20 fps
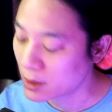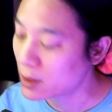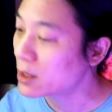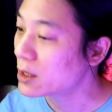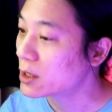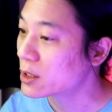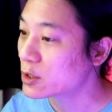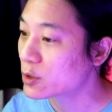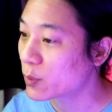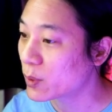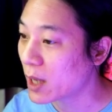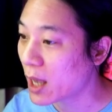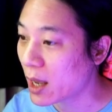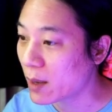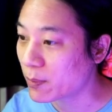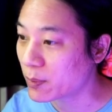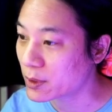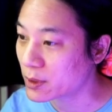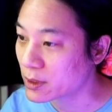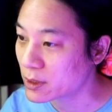So when it
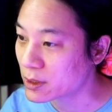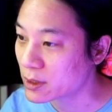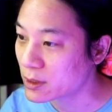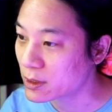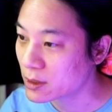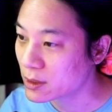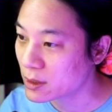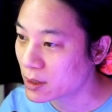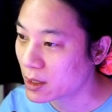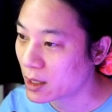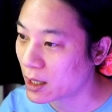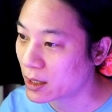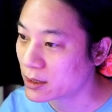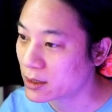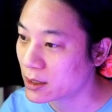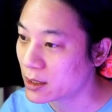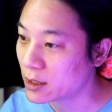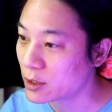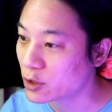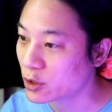happens at a
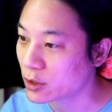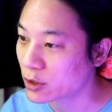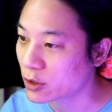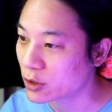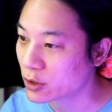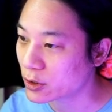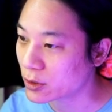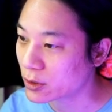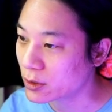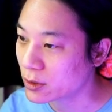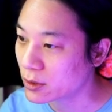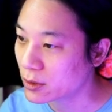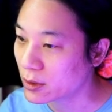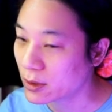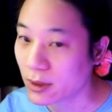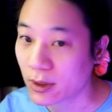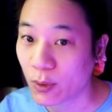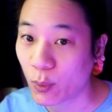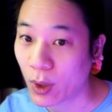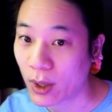T-junction,
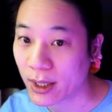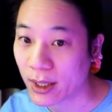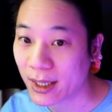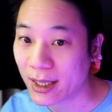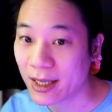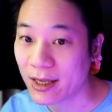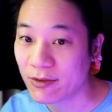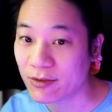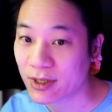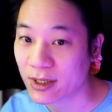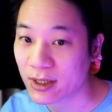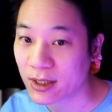it leaves a